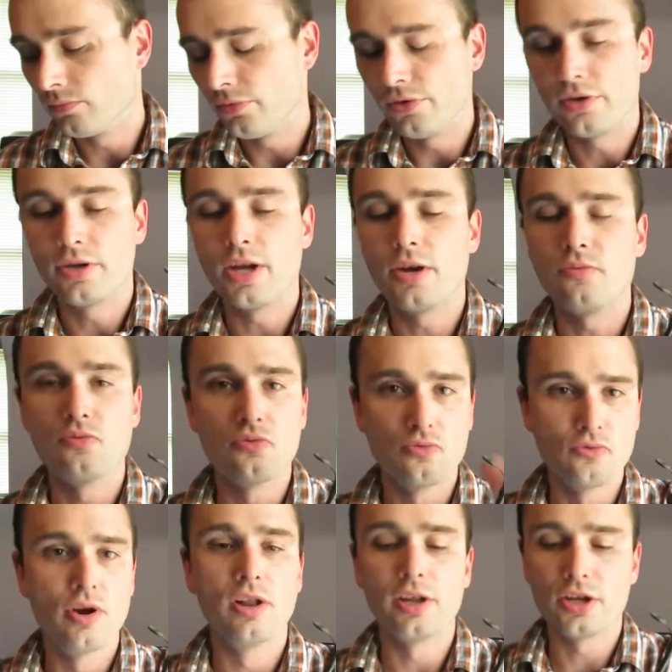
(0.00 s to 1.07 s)
You get
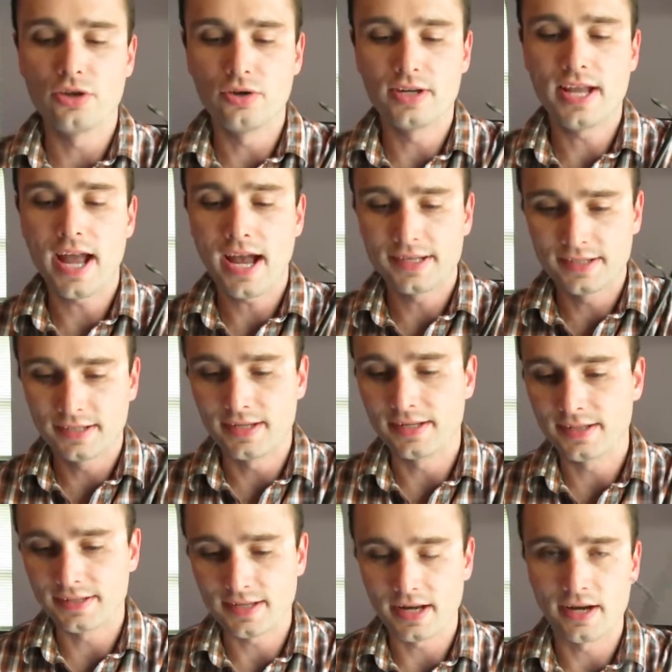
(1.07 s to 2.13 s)
really good casting
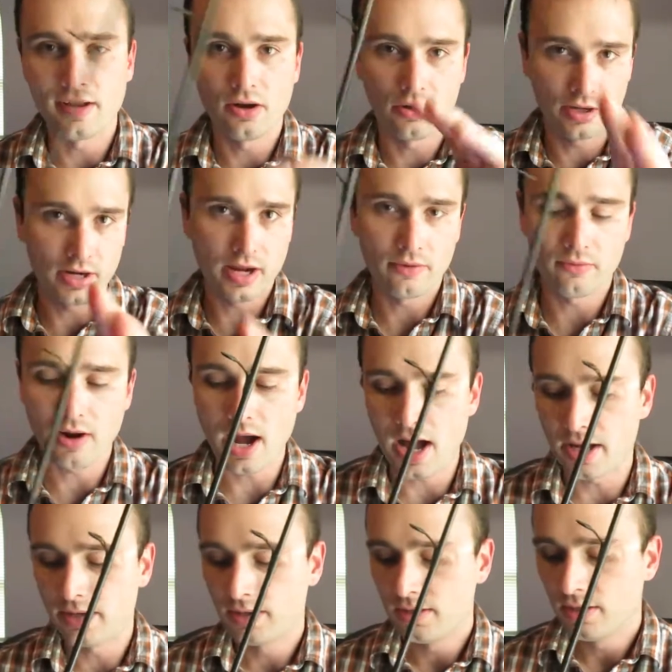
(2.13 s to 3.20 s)
distance on an Elkanite
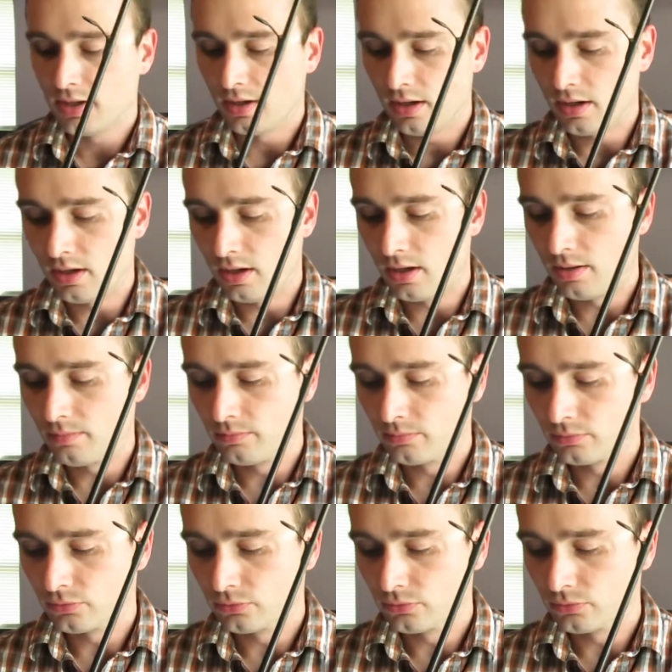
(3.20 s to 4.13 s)
rod, and